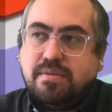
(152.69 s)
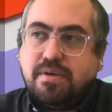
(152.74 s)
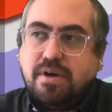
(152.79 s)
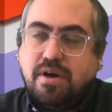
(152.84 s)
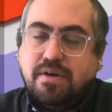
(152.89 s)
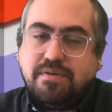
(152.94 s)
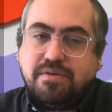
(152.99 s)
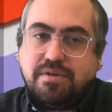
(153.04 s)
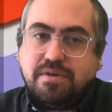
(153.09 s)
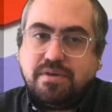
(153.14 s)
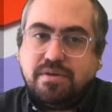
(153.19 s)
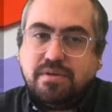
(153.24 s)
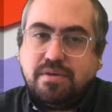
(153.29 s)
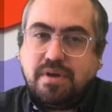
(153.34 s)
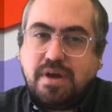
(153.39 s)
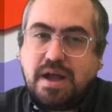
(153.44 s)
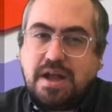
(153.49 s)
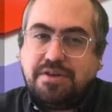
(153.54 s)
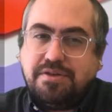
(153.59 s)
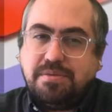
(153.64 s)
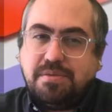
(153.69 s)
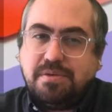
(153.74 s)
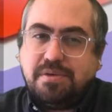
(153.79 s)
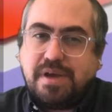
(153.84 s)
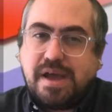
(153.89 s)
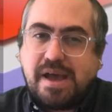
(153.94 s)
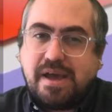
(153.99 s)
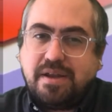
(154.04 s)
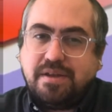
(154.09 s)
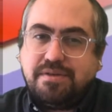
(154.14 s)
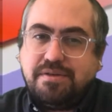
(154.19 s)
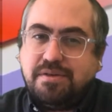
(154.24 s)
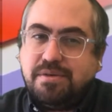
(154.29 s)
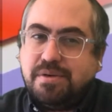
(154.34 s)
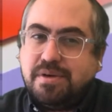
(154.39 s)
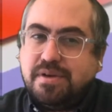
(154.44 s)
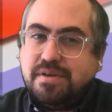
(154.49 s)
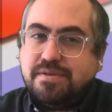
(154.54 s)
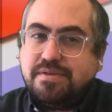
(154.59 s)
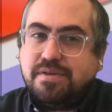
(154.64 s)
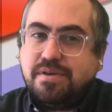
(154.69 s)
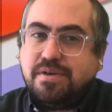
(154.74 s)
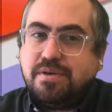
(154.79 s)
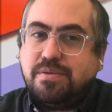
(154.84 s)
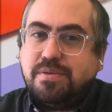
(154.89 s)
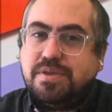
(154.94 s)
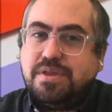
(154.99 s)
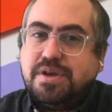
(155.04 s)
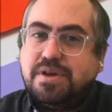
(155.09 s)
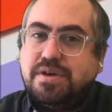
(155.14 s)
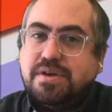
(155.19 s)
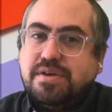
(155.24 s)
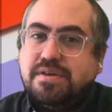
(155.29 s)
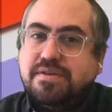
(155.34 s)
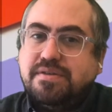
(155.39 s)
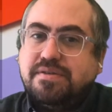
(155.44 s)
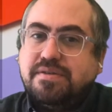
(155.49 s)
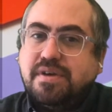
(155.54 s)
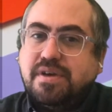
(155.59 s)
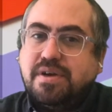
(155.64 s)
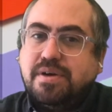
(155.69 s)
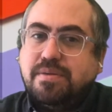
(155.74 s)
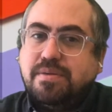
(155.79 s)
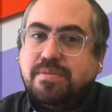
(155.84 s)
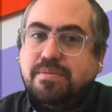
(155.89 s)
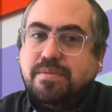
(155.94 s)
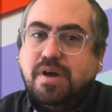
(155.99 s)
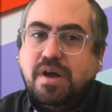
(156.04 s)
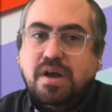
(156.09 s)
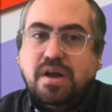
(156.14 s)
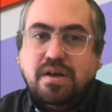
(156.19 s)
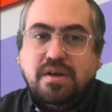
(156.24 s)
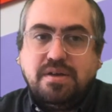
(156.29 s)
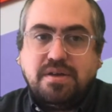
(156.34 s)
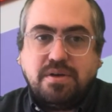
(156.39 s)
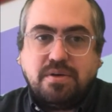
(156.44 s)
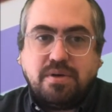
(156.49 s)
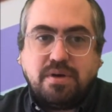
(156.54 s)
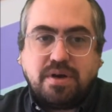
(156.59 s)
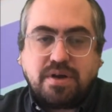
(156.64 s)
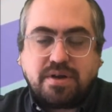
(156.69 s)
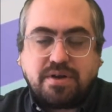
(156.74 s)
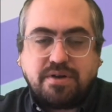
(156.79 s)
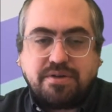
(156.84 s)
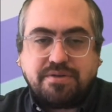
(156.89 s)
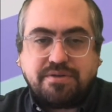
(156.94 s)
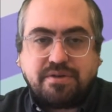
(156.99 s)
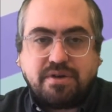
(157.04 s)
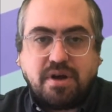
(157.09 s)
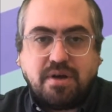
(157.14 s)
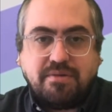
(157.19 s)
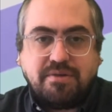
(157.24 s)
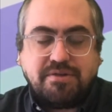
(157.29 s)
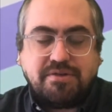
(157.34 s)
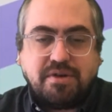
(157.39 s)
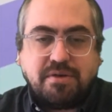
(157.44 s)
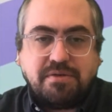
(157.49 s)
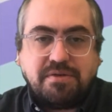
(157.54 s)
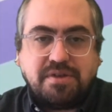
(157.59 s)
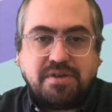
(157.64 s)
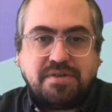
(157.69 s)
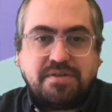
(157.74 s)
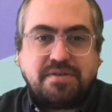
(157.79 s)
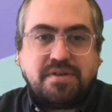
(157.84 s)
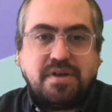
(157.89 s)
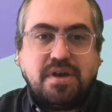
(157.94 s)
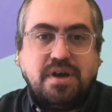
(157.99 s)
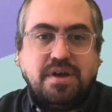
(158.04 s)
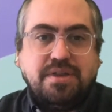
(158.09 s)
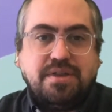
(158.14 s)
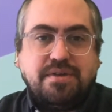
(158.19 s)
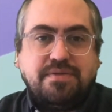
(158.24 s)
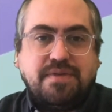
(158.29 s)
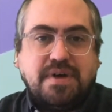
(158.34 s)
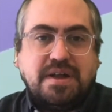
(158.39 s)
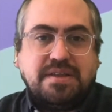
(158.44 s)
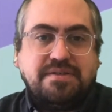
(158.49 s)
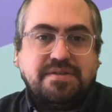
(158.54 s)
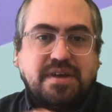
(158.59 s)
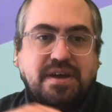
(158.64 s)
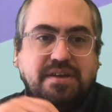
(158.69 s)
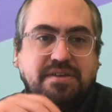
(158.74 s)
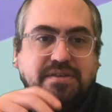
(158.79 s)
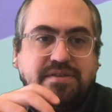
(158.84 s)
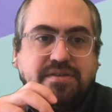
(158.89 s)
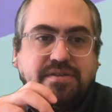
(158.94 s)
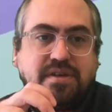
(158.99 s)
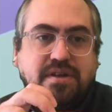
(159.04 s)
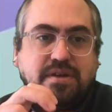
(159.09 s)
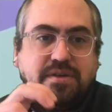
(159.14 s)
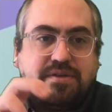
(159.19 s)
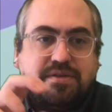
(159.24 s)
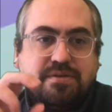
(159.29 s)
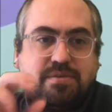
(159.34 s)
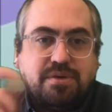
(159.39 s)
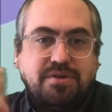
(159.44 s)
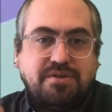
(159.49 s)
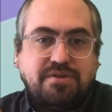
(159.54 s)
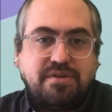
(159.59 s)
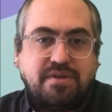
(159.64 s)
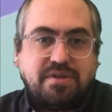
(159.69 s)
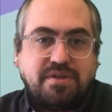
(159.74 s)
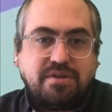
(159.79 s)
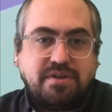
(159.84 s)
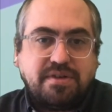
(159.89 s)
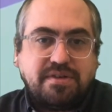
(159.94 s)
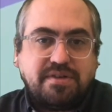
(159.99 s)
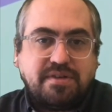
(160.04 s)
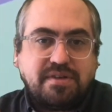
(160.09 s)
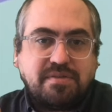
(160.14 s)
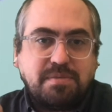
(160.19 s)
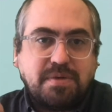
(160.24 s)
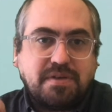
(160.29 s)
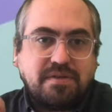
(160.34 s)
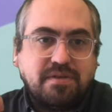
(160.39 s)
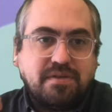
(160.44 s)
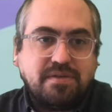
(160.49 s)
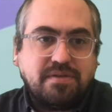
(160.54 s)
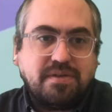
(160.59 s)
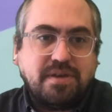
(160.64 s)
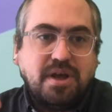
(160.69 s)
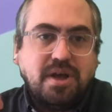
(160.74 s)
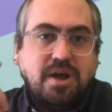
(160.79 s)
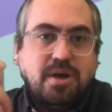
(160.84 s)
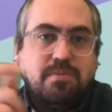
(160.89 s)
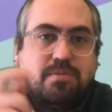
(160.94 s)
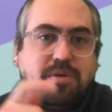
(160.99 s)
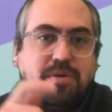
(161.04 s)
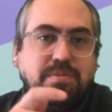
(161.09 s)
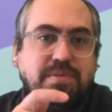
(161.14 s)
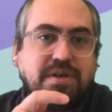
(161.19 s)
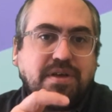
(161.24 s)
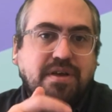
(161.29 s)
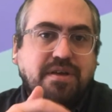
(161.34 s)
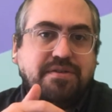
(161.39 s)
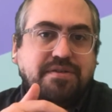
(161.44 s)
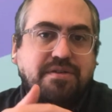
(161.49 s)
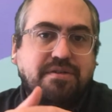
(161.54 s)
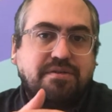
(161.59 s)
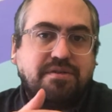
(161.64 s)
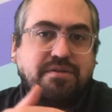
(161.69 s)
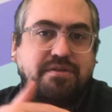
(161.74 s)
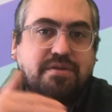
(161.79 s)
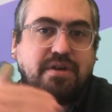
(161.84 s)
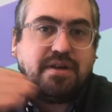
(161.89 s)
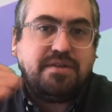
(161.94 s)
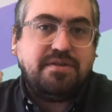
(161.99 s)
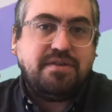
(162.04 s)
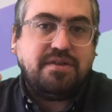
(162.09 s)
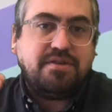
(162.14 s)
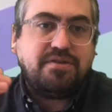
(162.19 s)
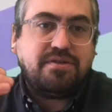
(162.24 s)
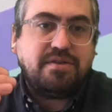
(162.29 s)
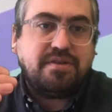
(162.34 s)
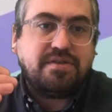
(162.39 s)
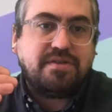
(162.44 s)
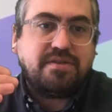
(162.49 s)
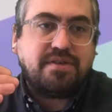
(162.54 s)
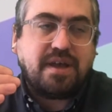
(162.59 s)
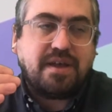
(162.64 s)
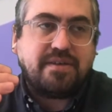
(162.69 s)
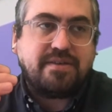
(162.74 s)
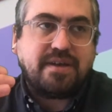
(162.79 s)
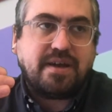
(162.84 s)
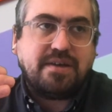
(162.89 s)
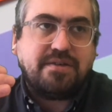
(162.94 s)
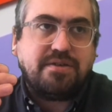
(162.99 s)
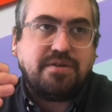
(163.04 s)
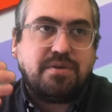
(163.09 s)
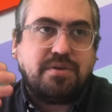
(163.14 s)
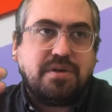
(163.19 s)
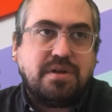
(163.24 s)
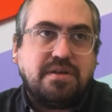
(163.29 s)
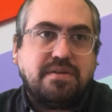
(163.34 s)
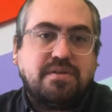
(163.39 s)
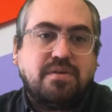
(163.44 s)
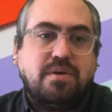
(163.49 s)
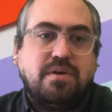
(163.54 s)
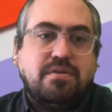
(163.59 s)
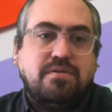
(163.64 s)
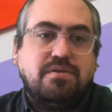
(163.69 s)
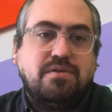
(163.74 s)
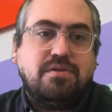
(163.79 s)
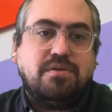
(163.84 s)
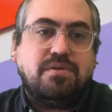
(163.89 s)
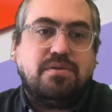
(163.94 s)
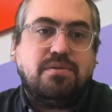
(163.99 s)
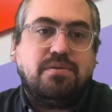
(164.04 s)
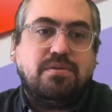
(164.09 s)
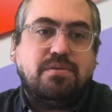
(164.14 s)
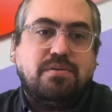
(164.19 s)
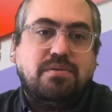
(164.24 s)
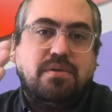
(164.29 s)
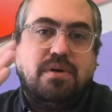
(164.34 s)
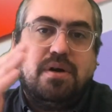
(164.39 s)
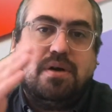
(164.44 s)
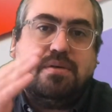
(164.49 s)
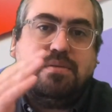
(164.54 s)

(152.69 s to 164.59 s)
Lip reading: hover attribute added to it. So when there is, a cursor hovers over this, the font size is going to switch to 36 pixels. But because there's a transition assigned to it, it's going to